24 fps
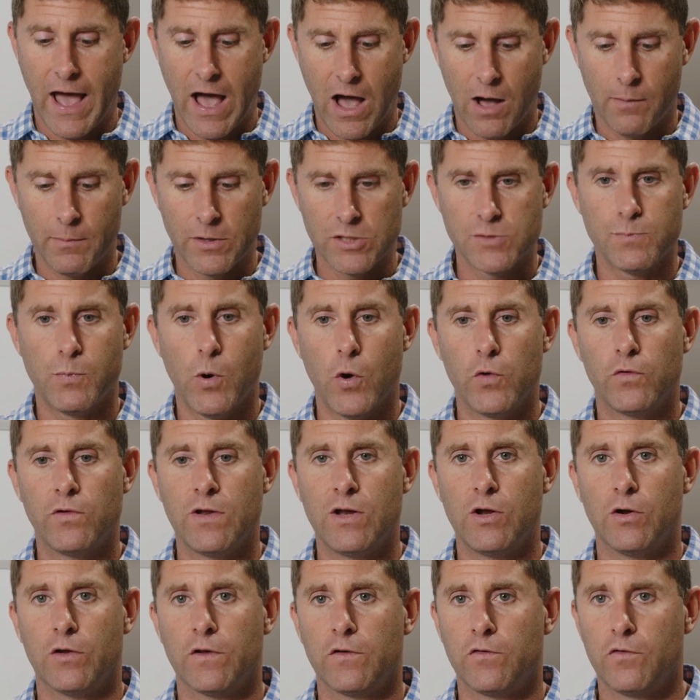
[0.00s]
how much
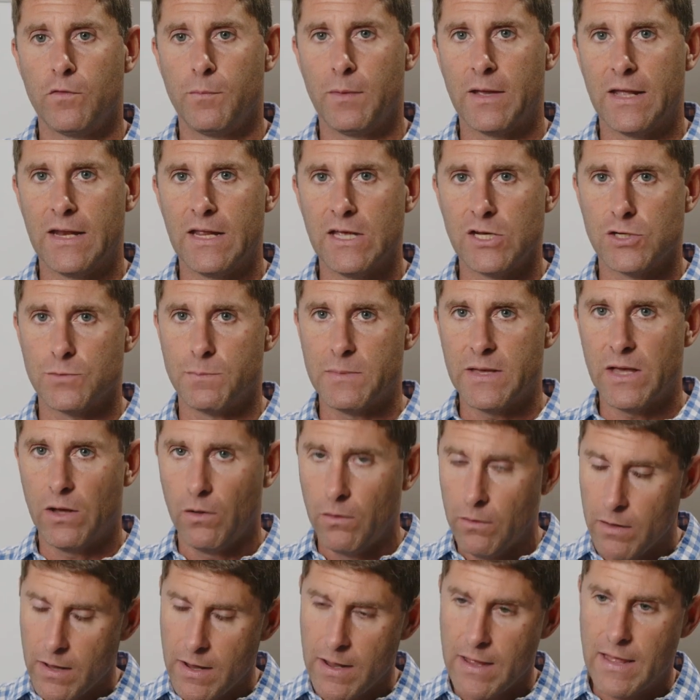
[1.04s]
protein you're consuming in each
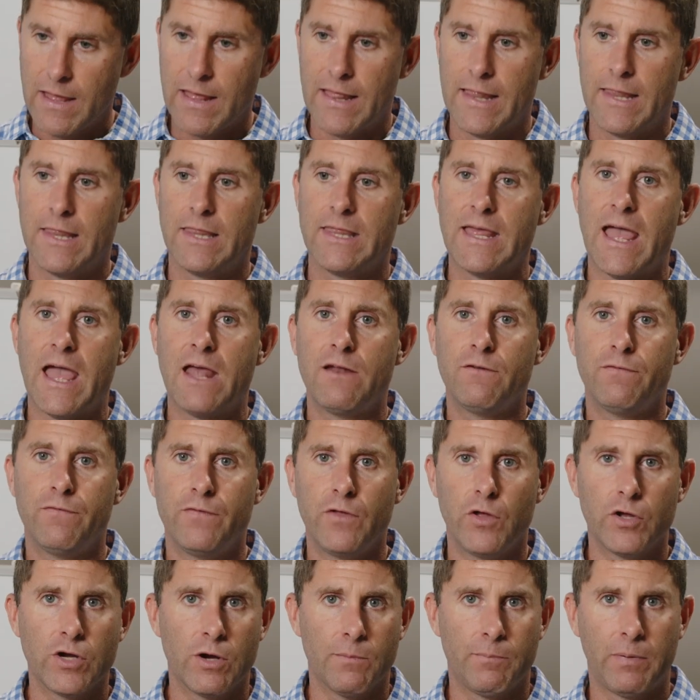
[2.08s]
meal, then
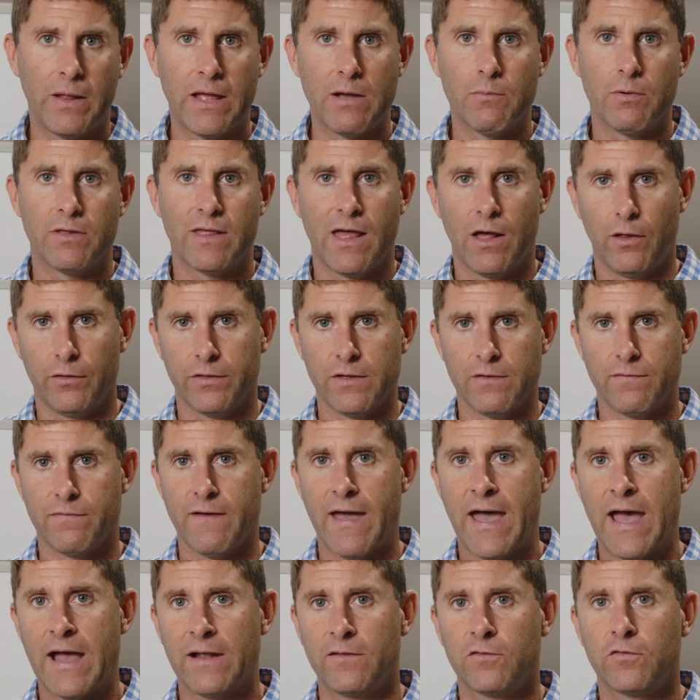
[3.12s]
fill your plate with healthy
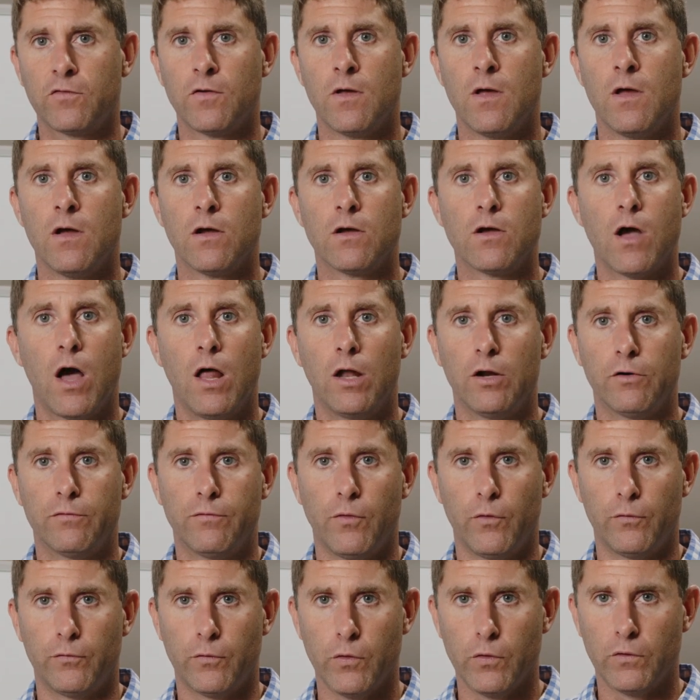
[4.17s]
fats,
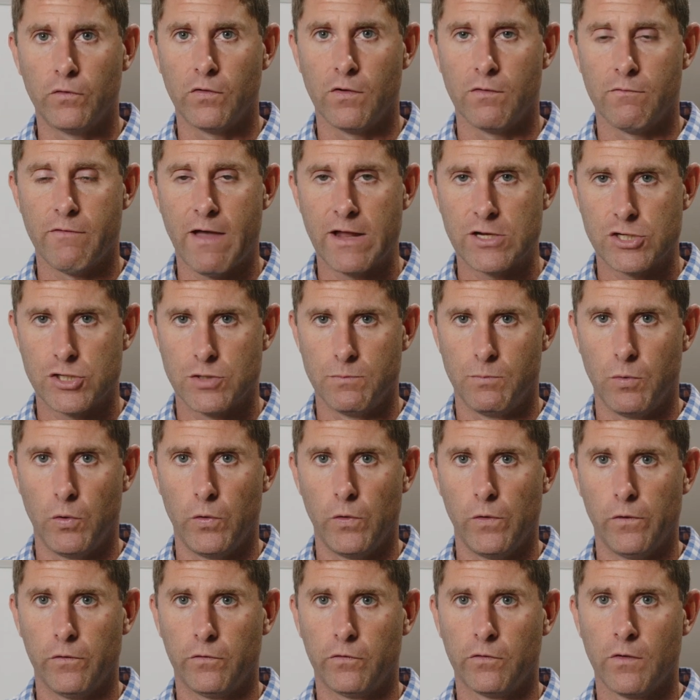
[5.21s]
colorful fruits and
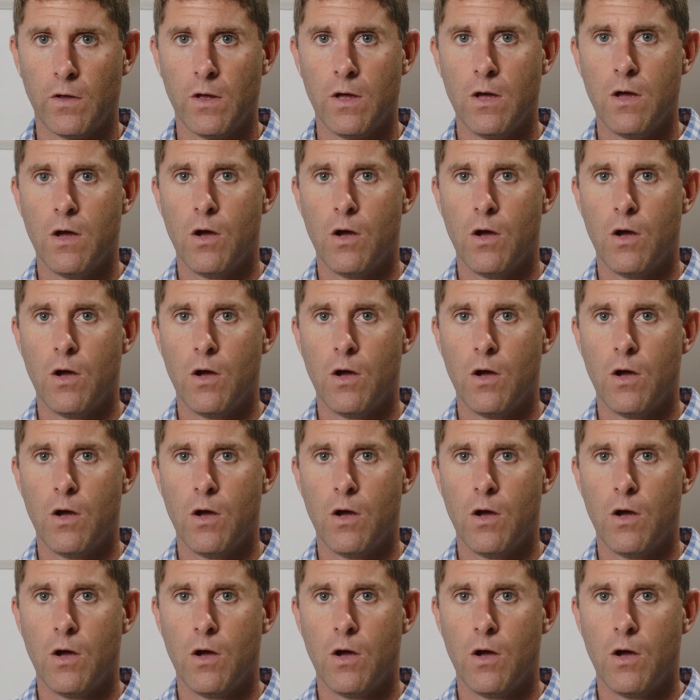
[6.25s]
vegetables,